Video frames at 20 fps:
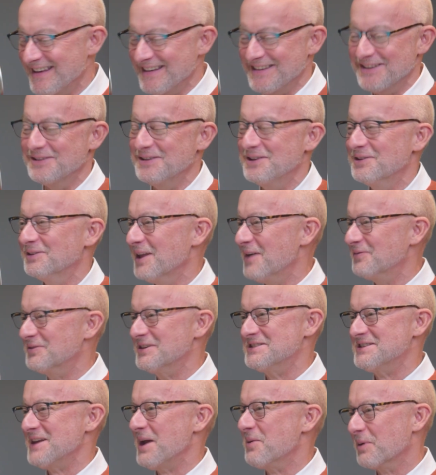You'd love to
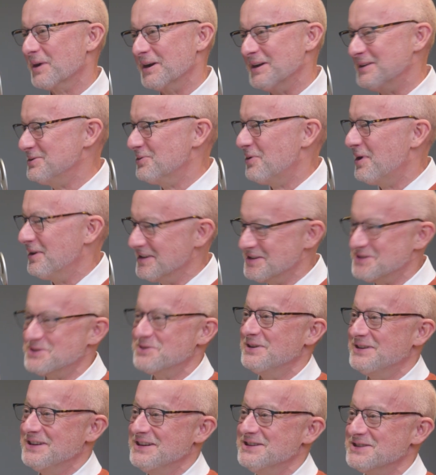say we're going to do all the
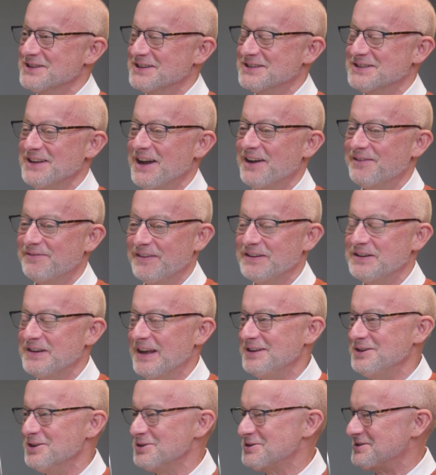strategic stuff,
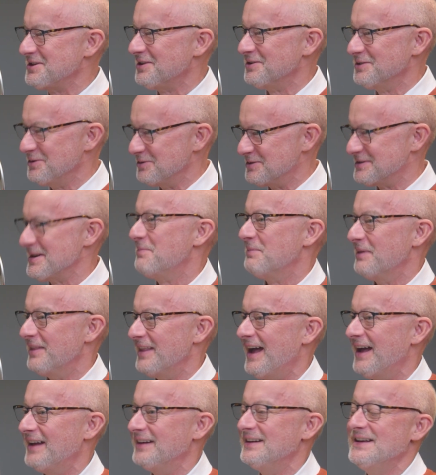and you'll still do some of
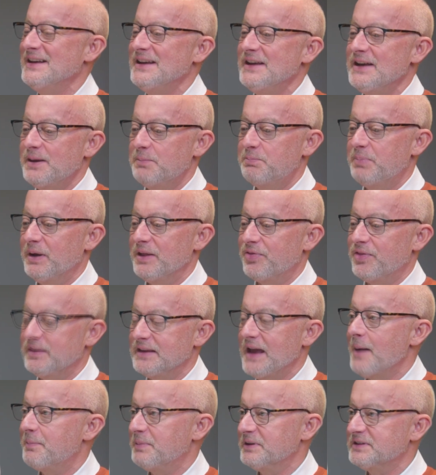that, but
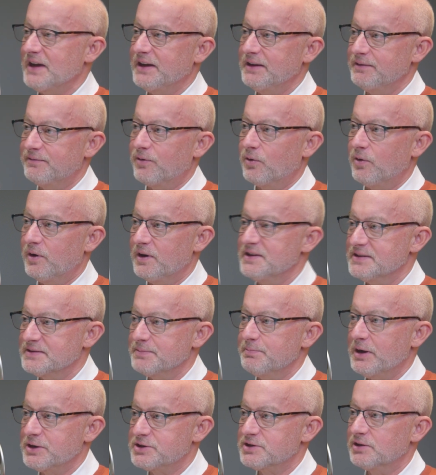the appetite for it is
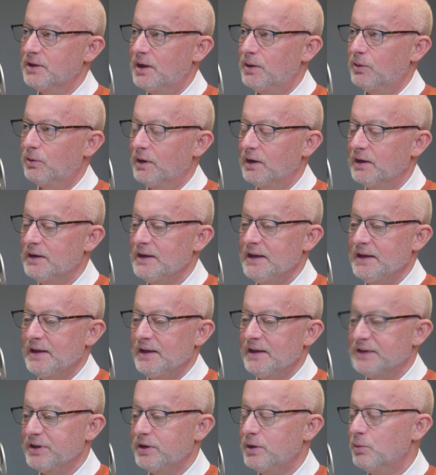much lower.
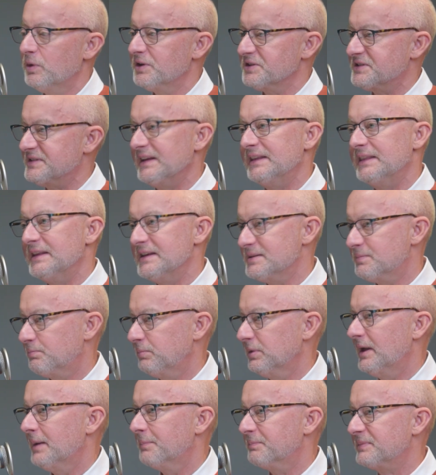So you will see these
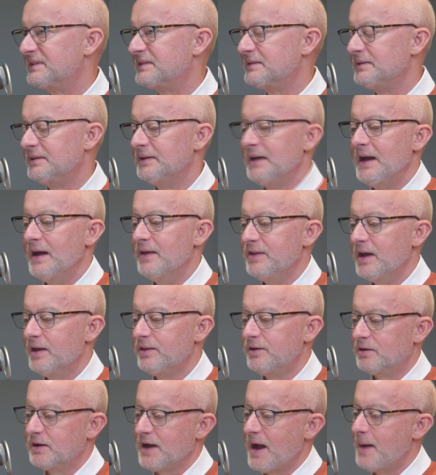blips. And the
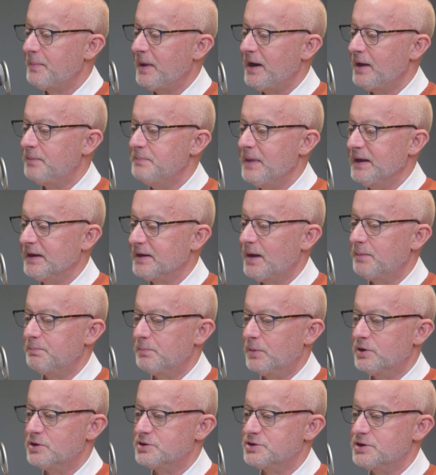other comment I'd make on
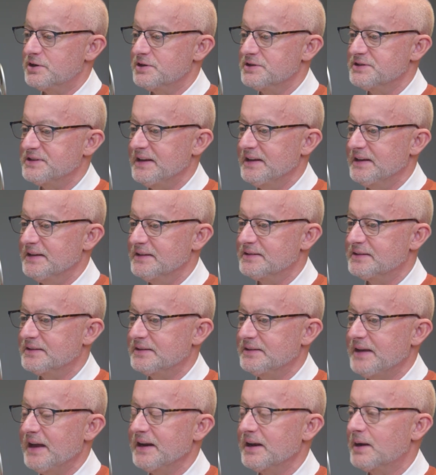mergers is
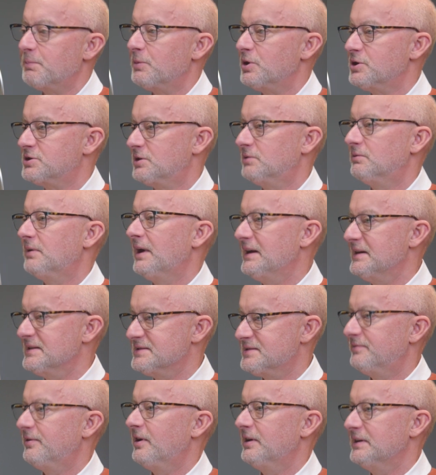getting a merger right
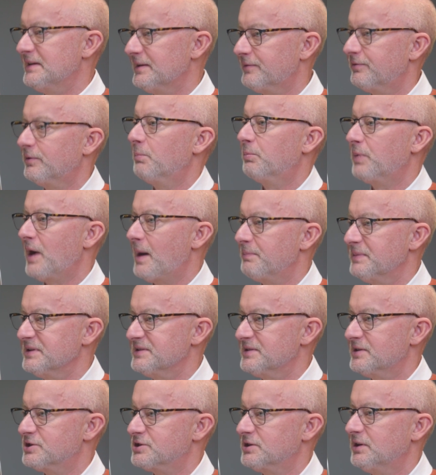is a very different
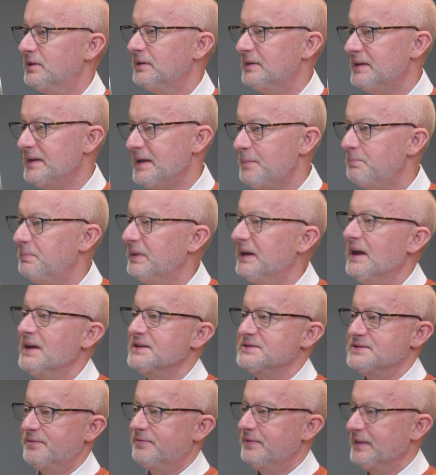proposition
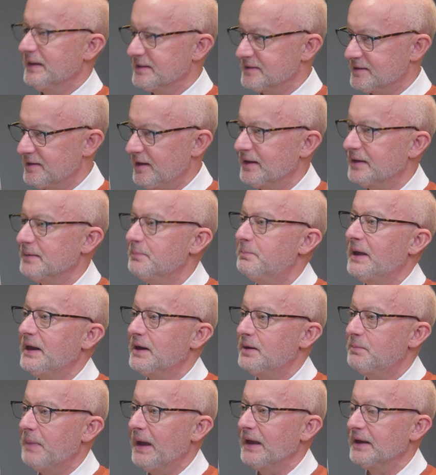because of things like
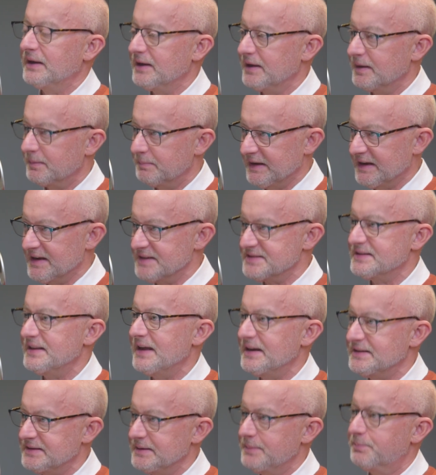embedded banking and because of
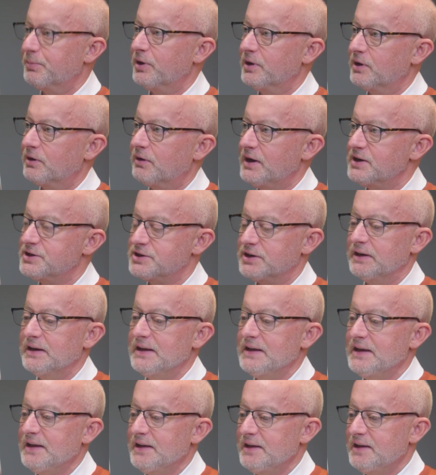that deeper integration.
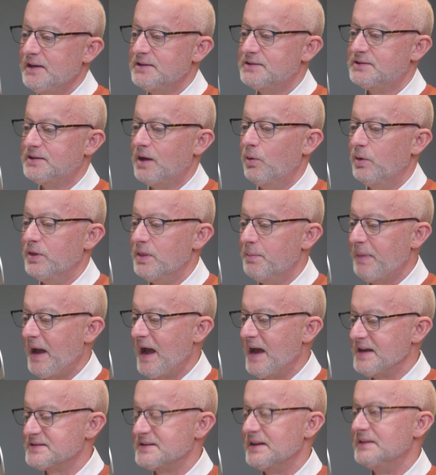So in the
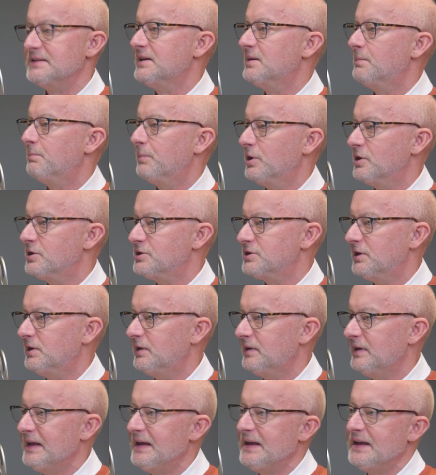past, I did a
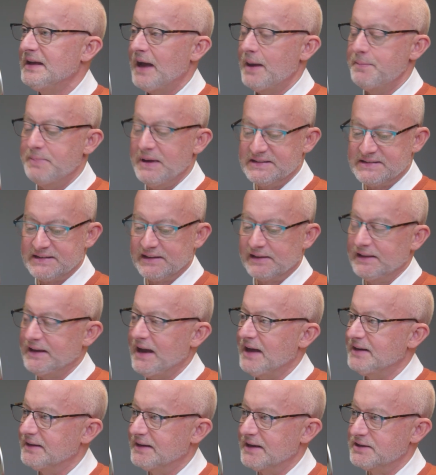merger. I basically
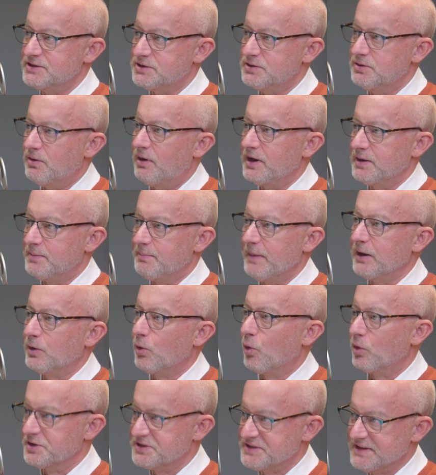had to get you onto my
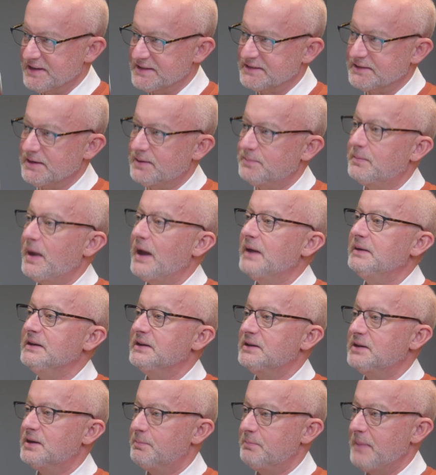core system. I
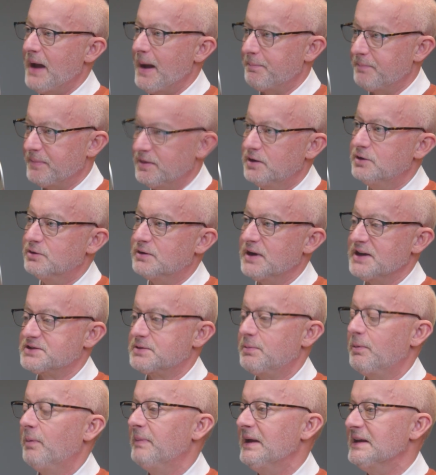needed to map the new
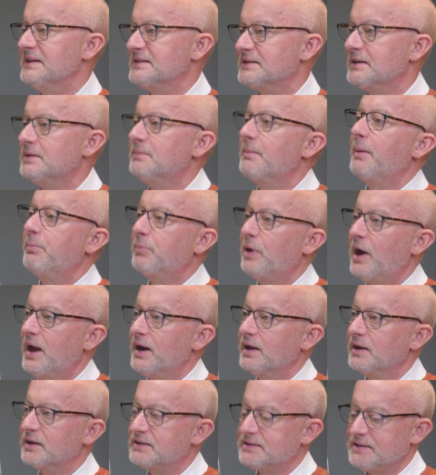customer base into my
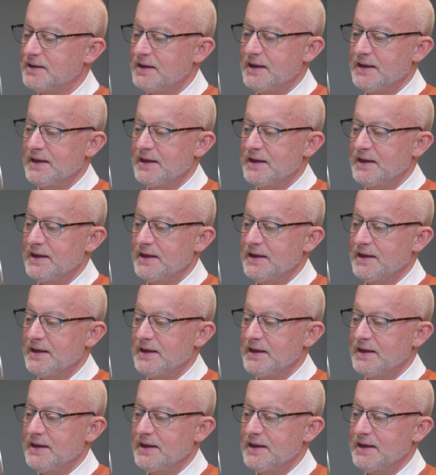products.